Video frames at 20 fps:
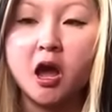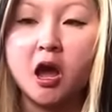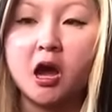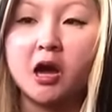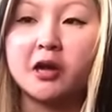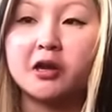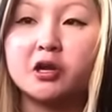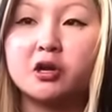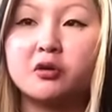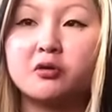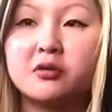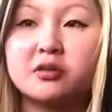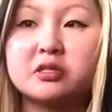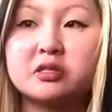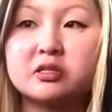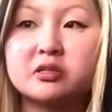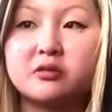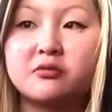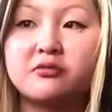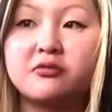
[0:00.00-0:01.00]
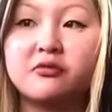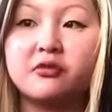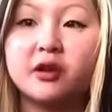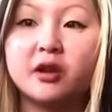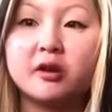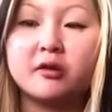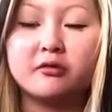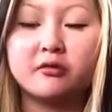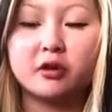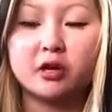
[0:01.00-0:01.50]
I know this is a
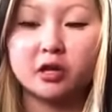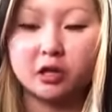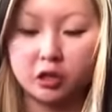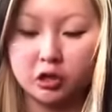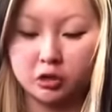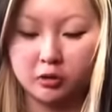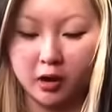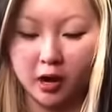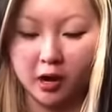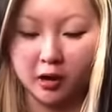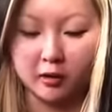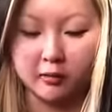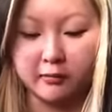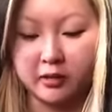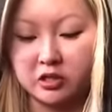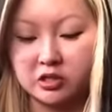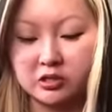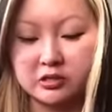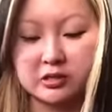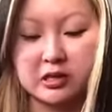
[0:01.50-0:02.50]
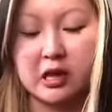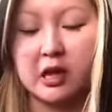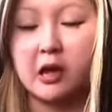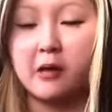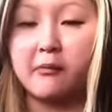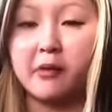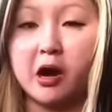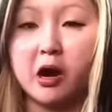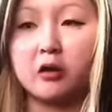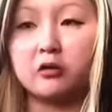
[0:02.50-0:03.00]
very new item. It just
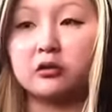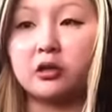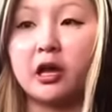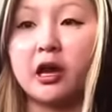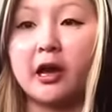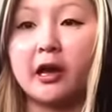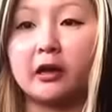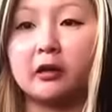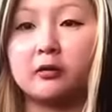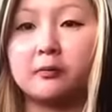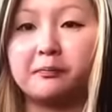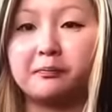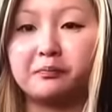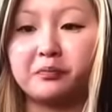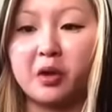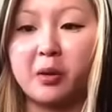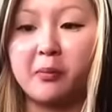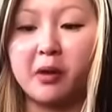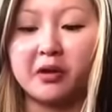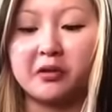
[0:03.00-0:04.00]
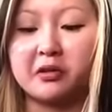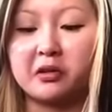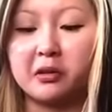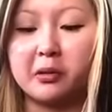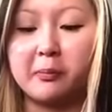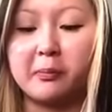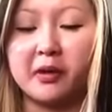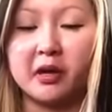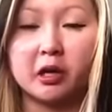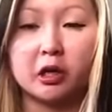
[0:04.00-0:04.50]
came out like a month and a
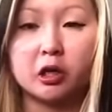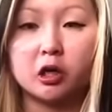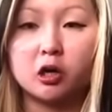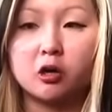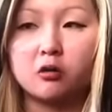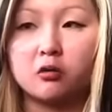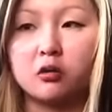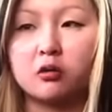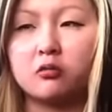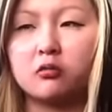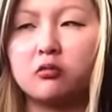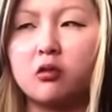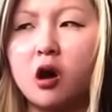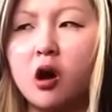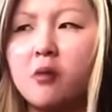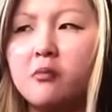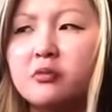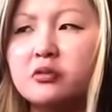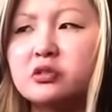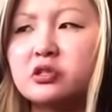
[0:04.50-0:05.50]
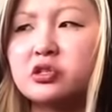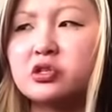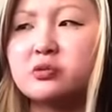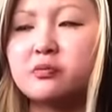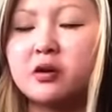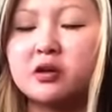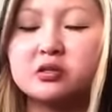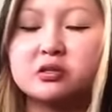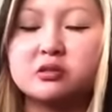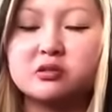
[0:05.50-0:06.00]
bit ago, or almost 2
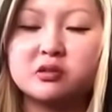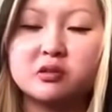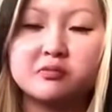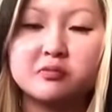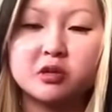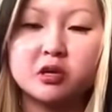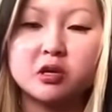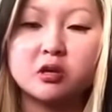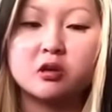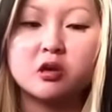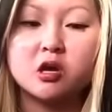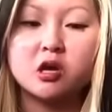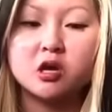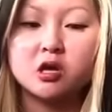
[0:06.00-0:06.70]
months or something.